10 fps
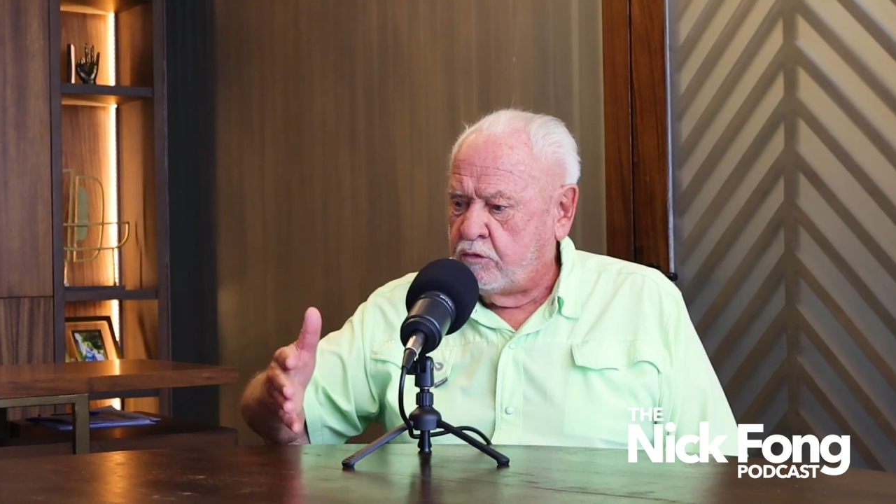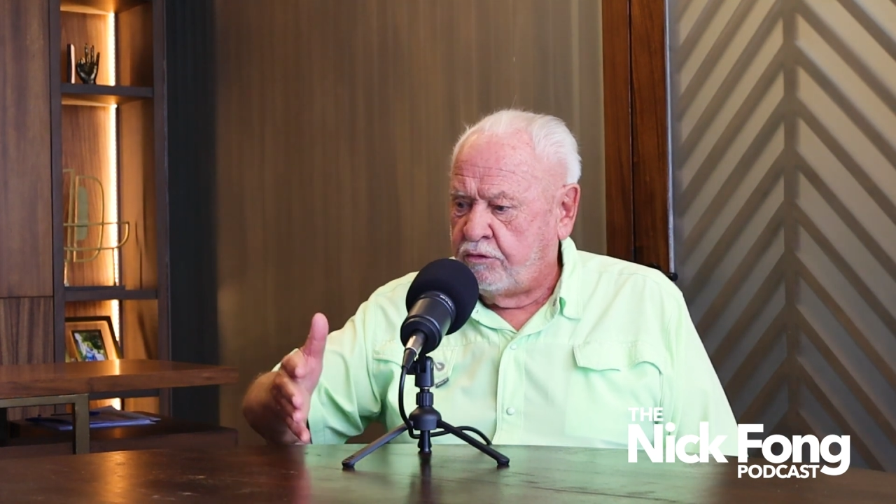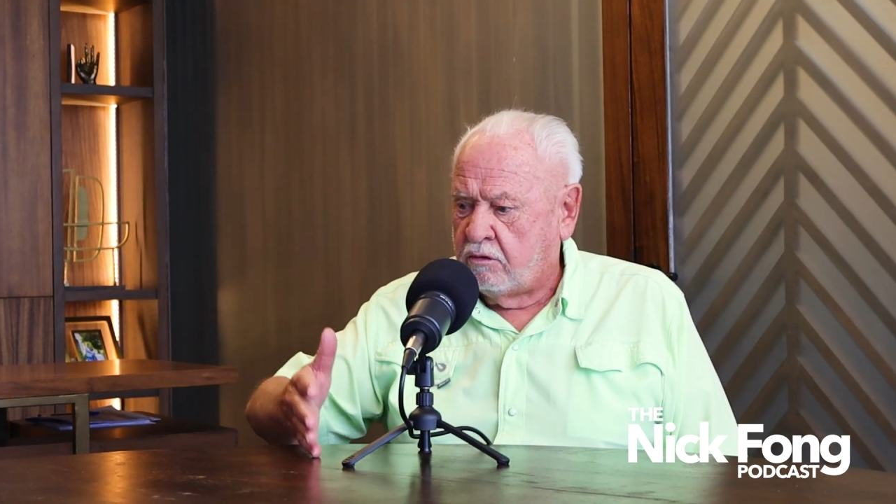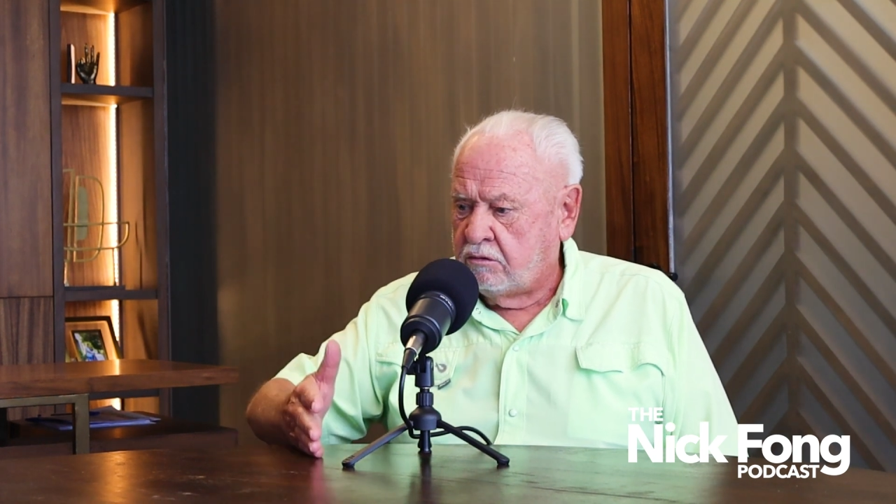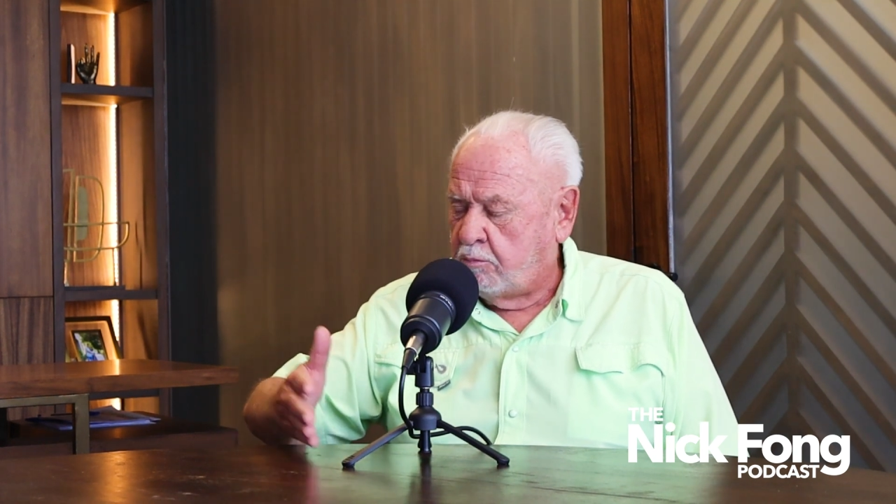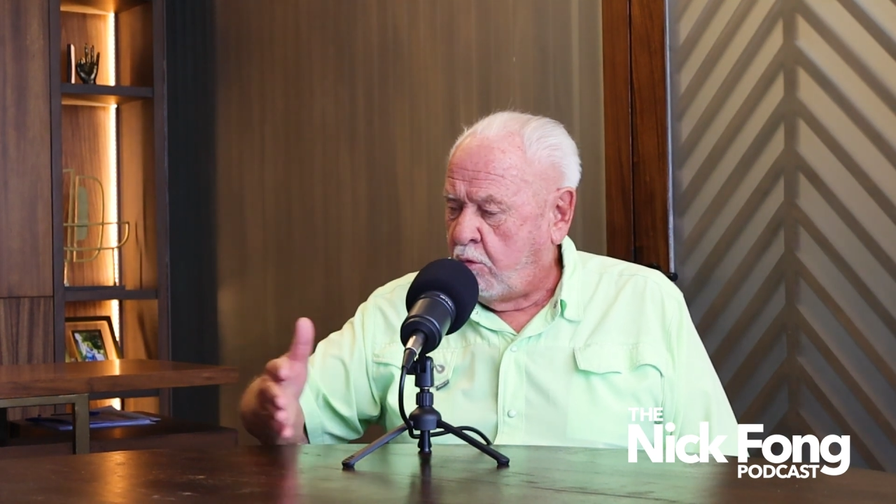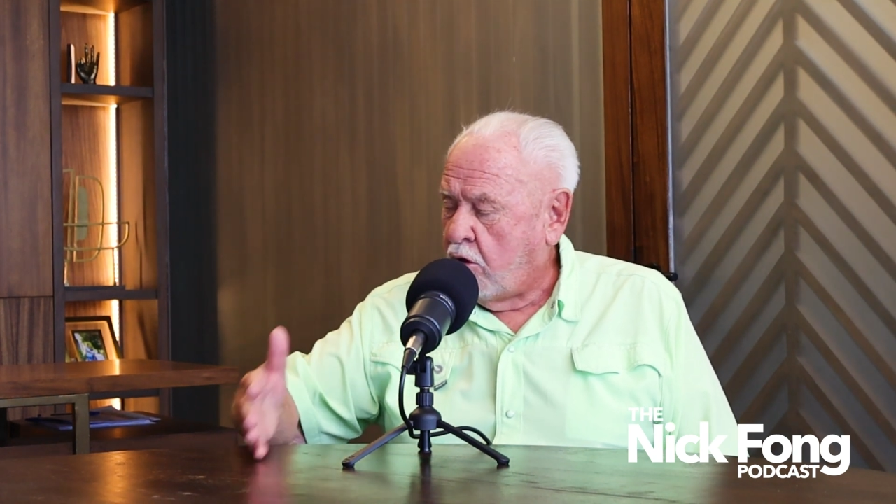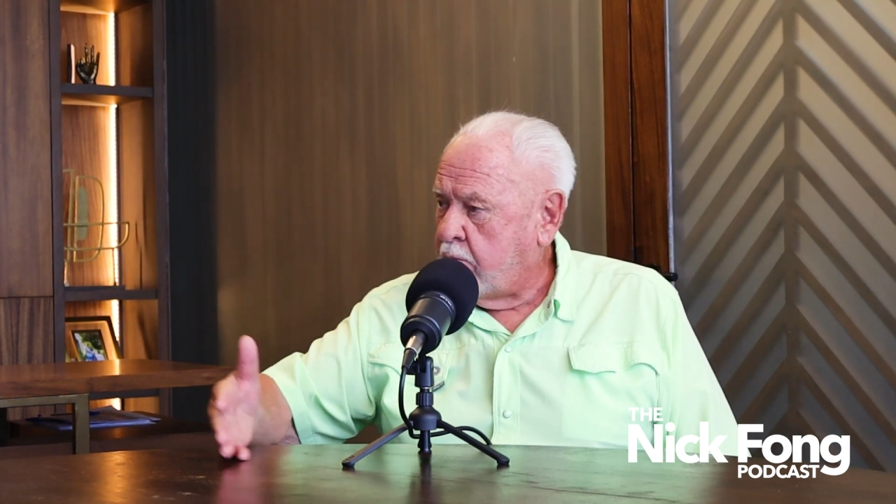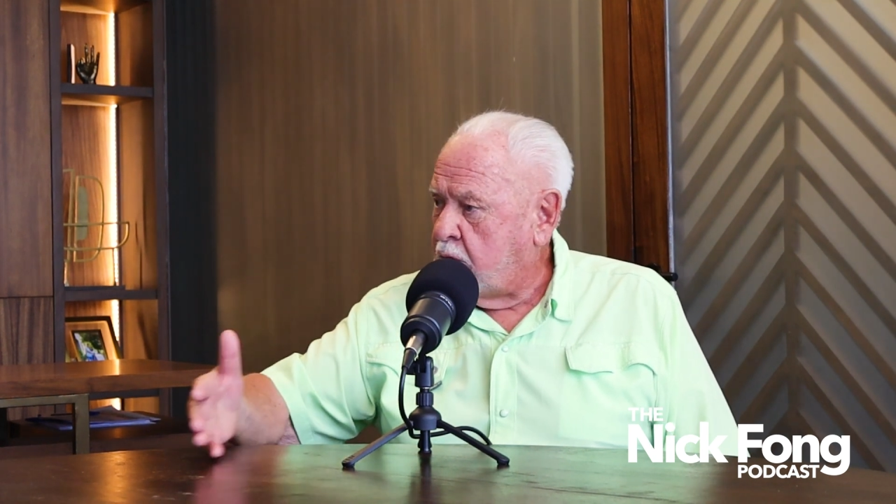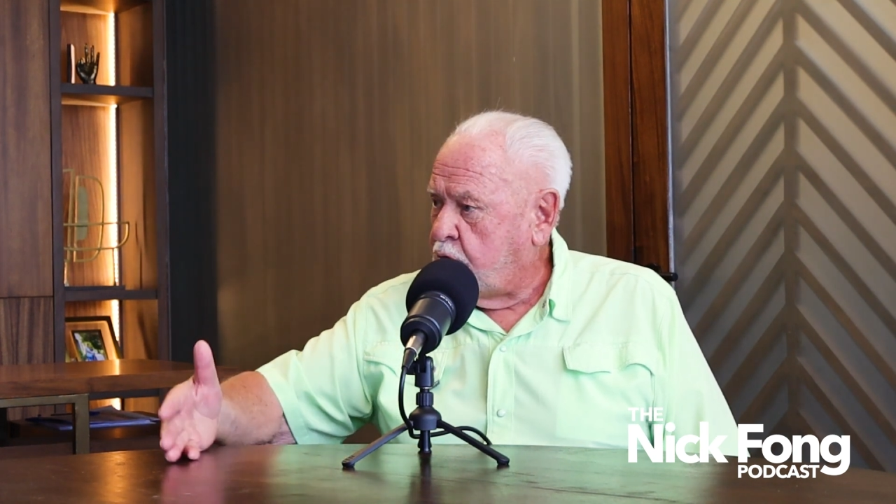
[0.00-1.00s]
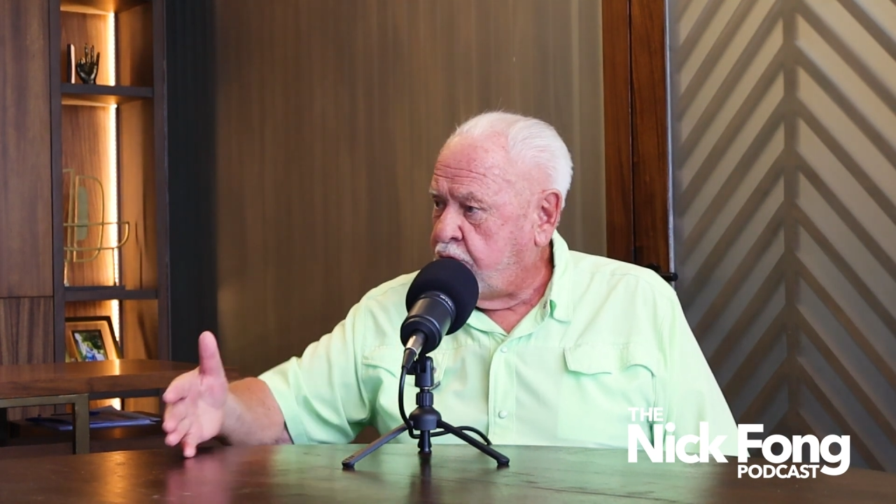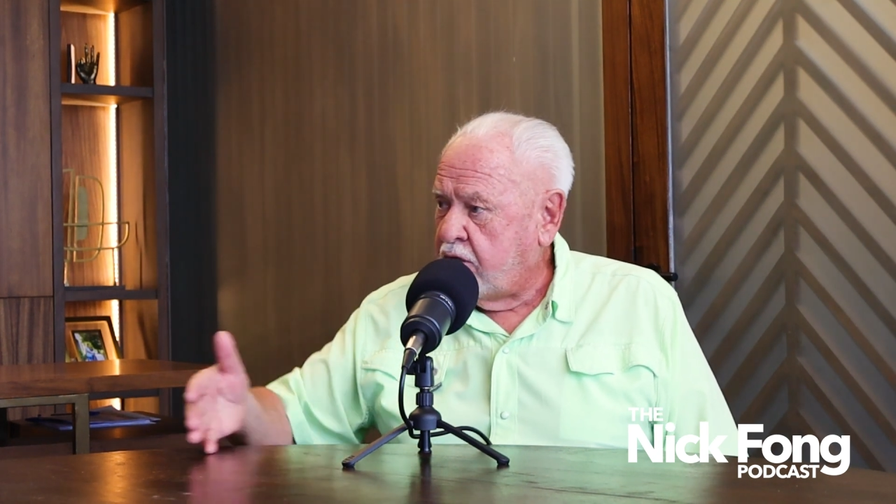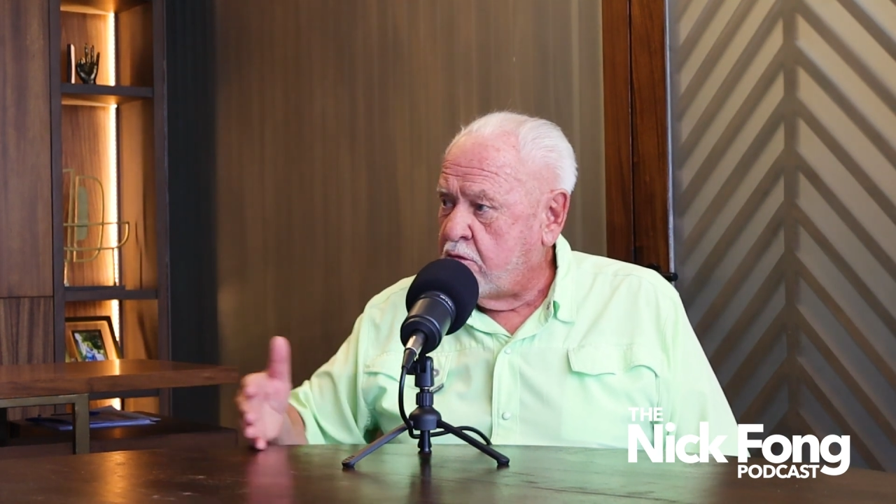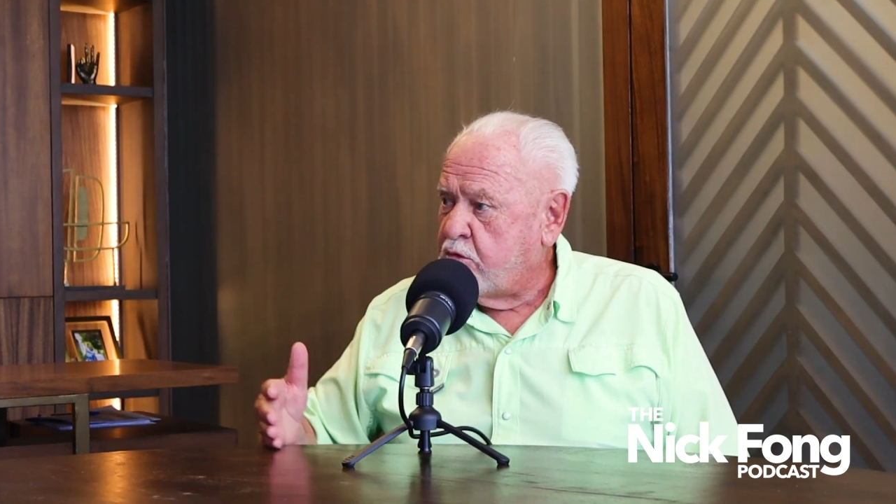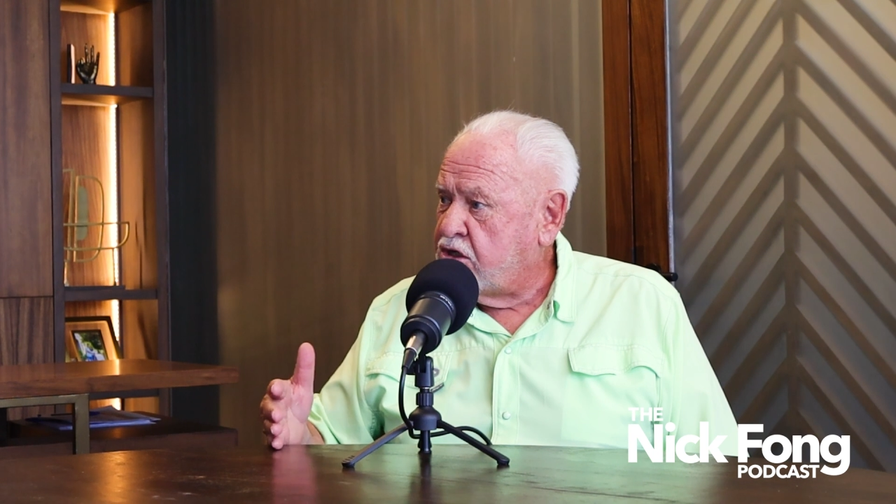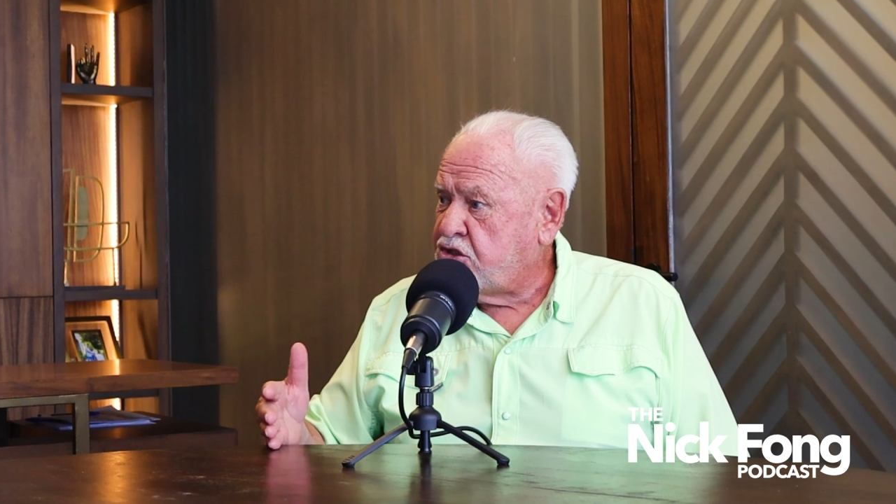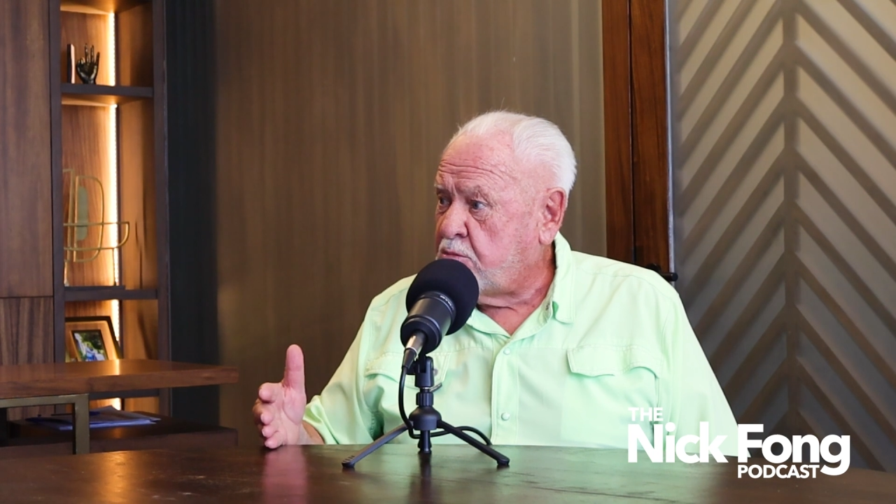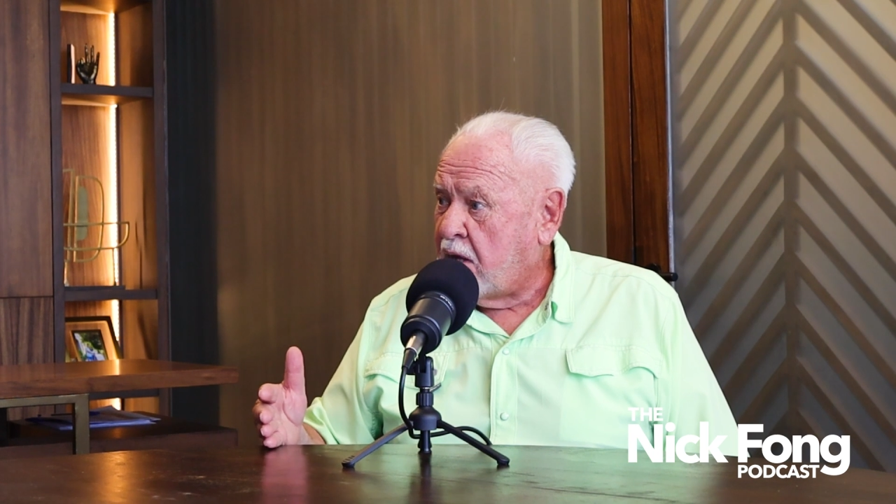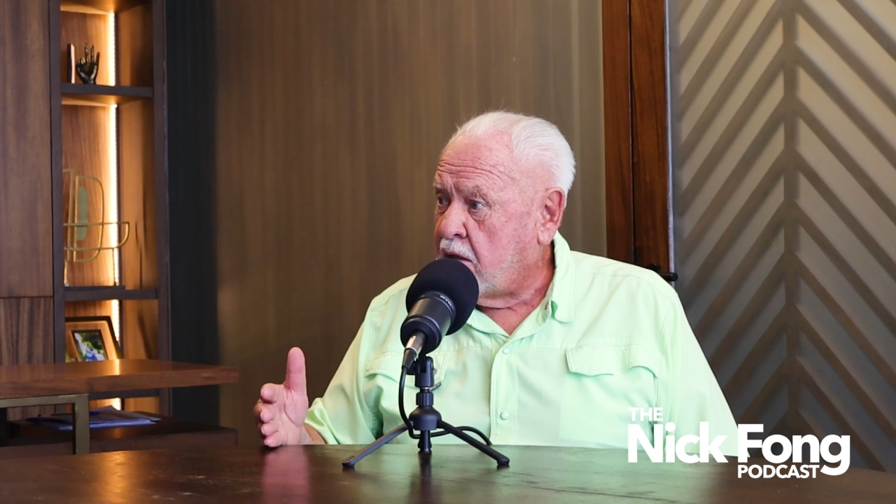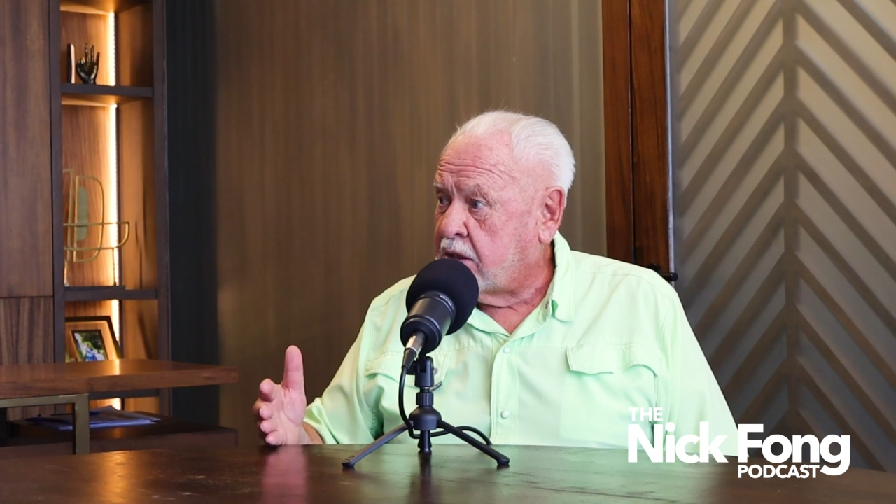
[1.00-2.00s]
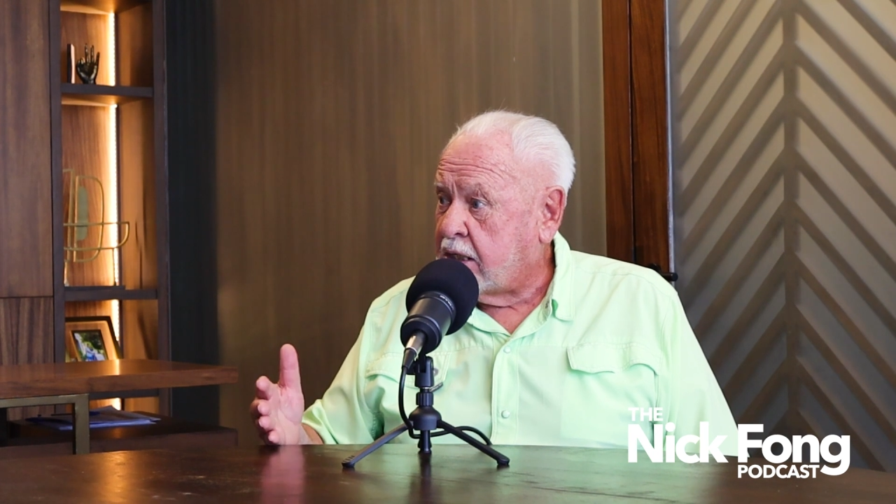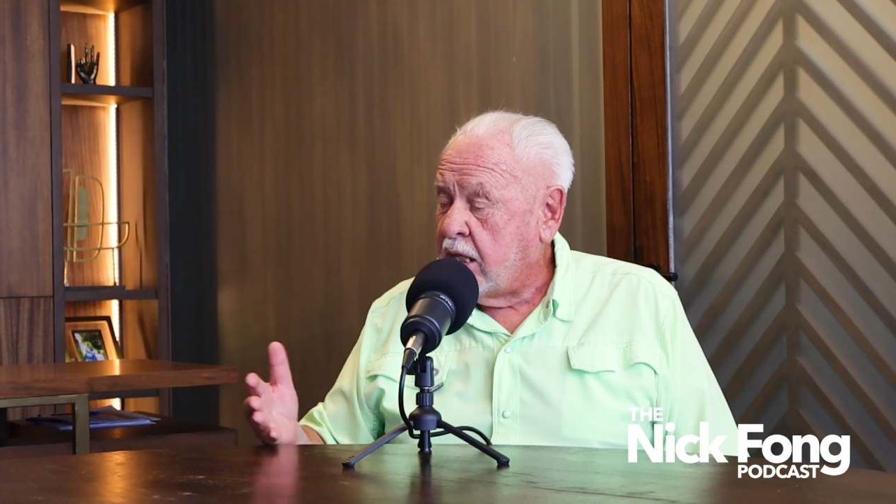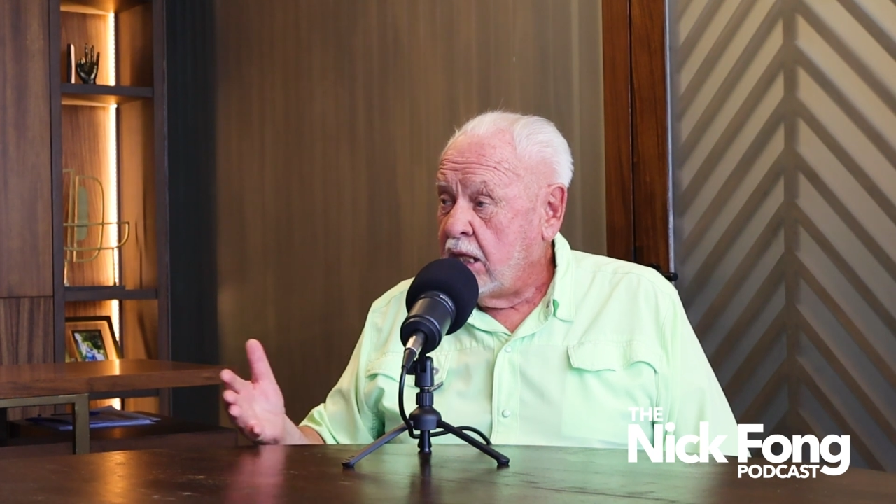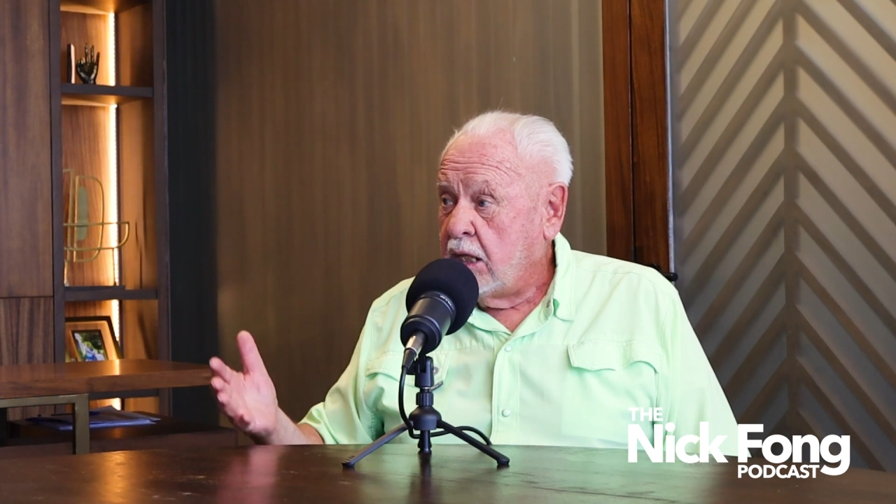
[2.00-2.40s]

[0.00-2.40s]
with a department within the municipality,